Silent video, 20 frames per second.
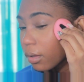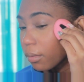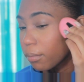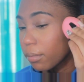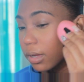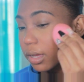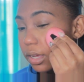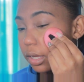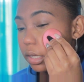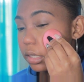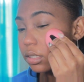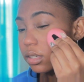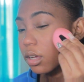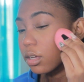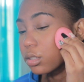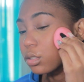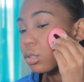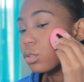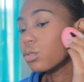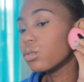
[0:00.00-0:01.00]
but it's
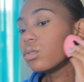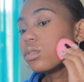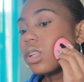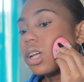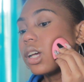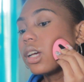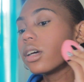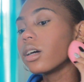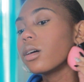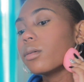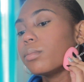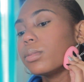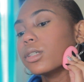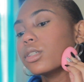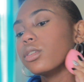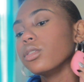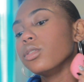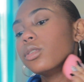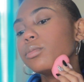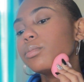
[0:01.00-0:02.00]
also like a
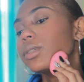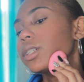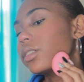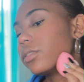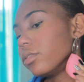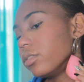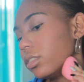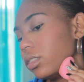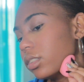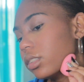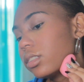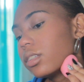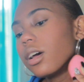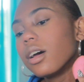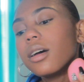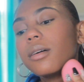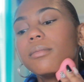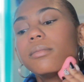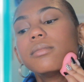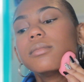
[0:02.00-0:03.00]
personal preference.
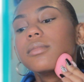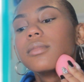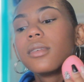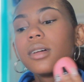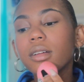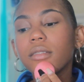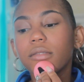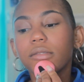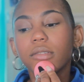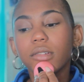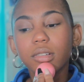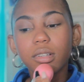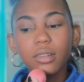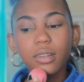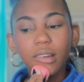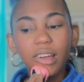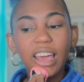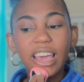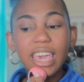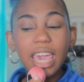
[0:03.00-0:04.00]

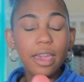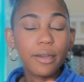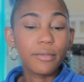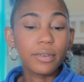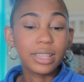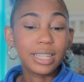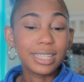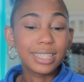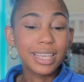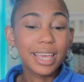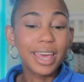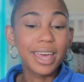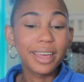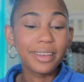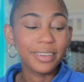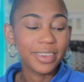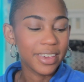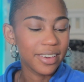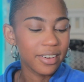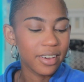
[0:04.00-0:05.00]
I can't really
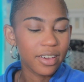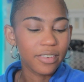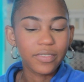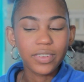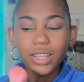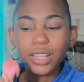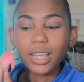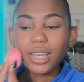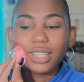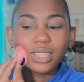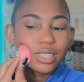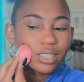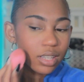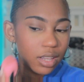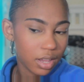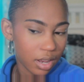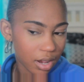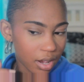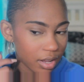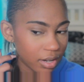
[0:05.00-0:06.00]
tell you if it does,
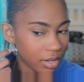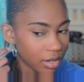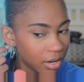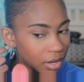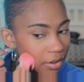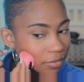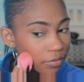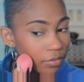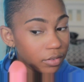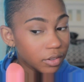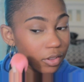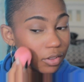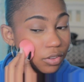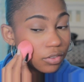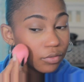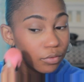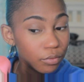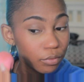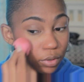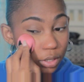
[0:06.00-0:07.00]
if
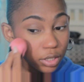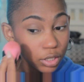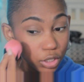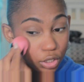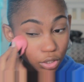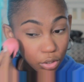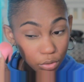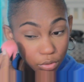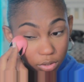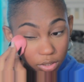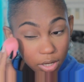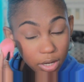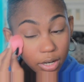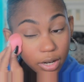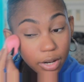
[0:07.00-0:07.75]
it really shows a